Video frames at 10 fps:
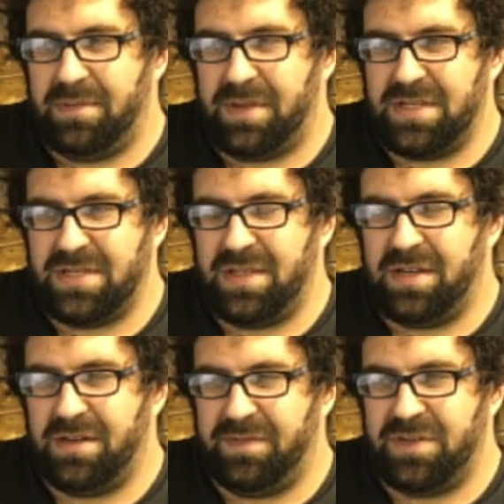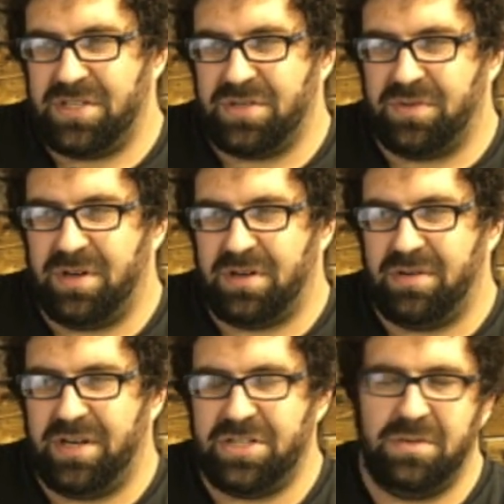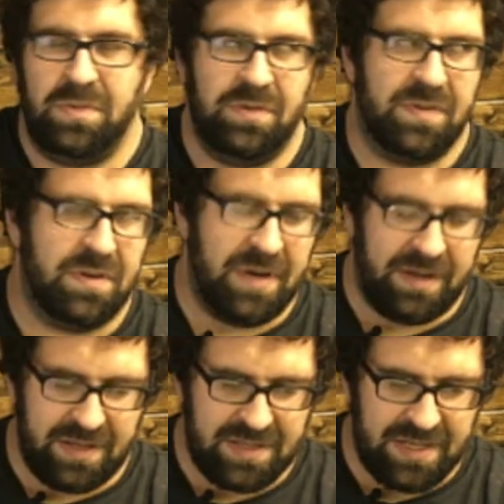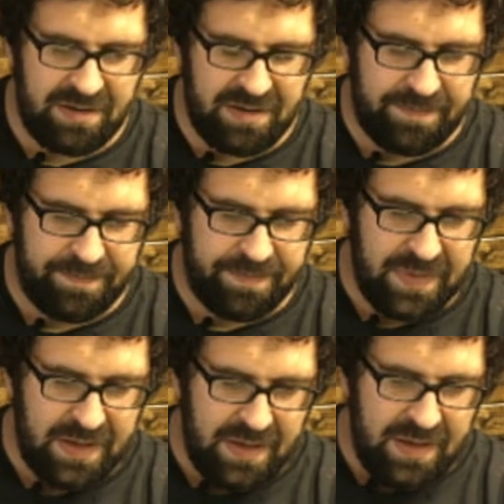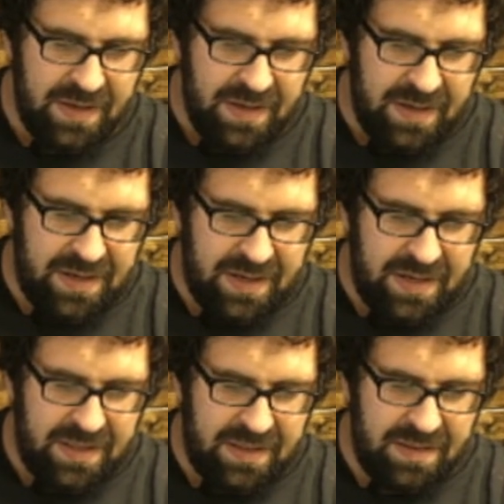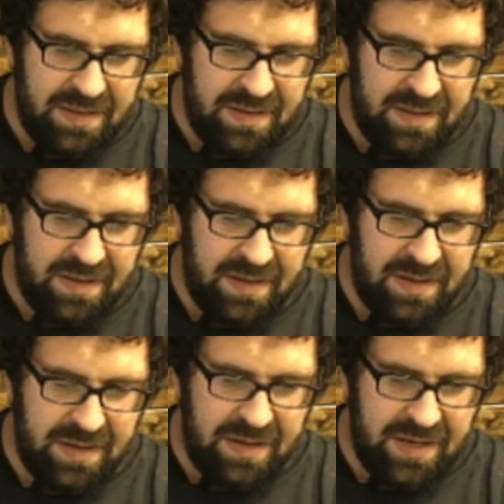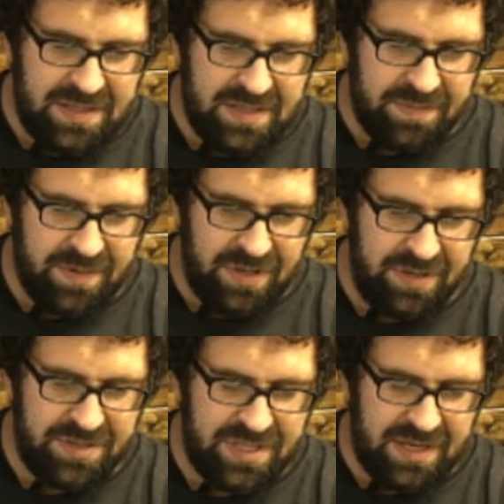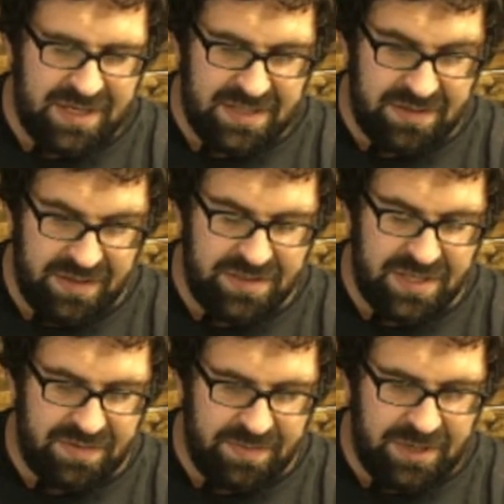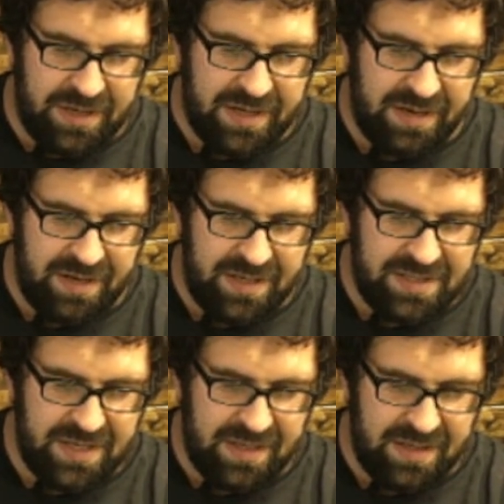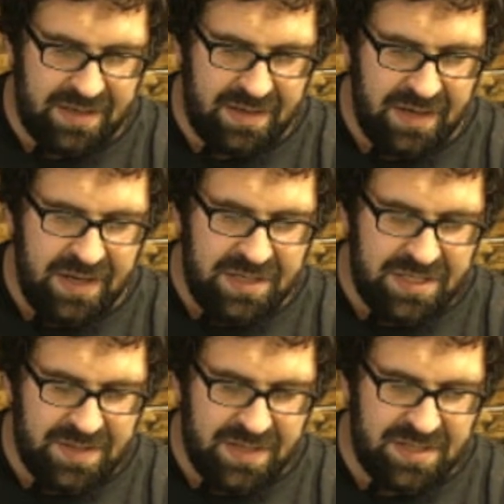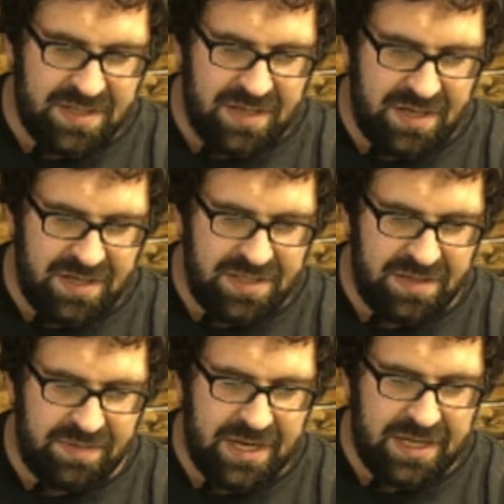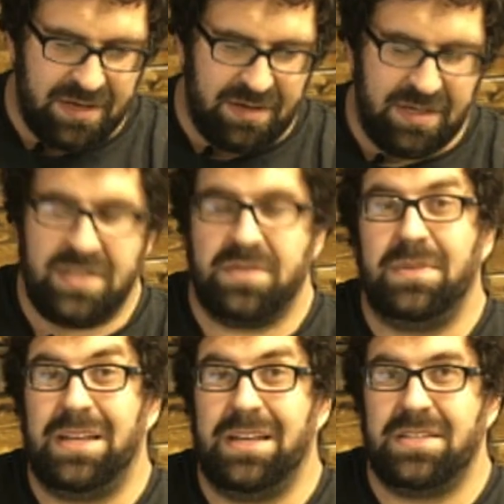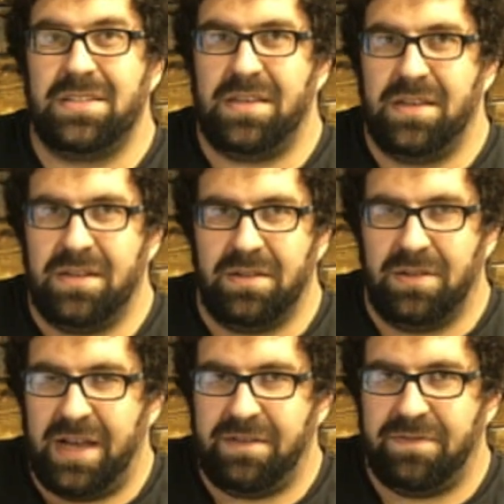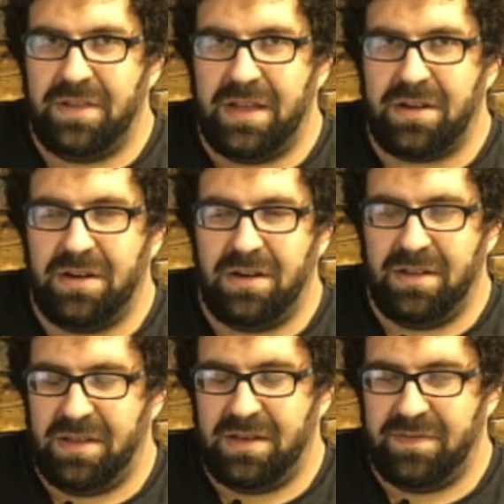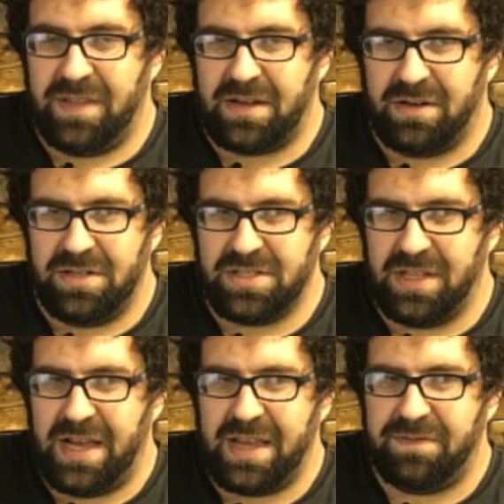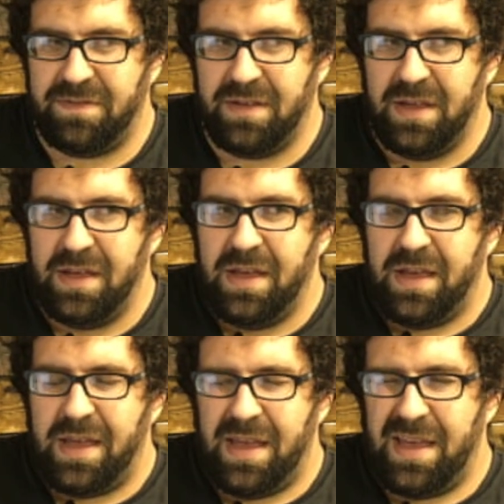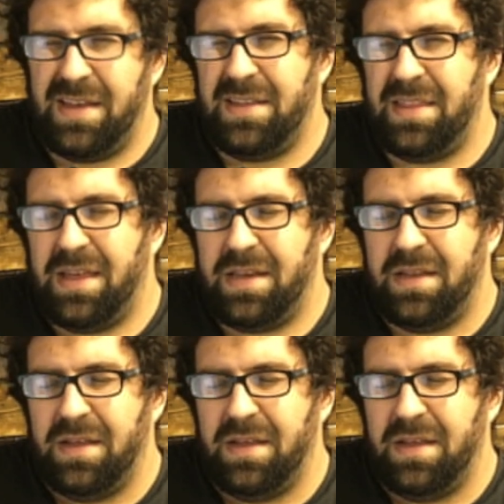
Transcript: because then they don't have to store it, crush it, move it around, etc. As a closing remark here, I'd say that just because a car is in the wrecking yard doesn't mean it's the end of the life for that car, end of that car's life, and that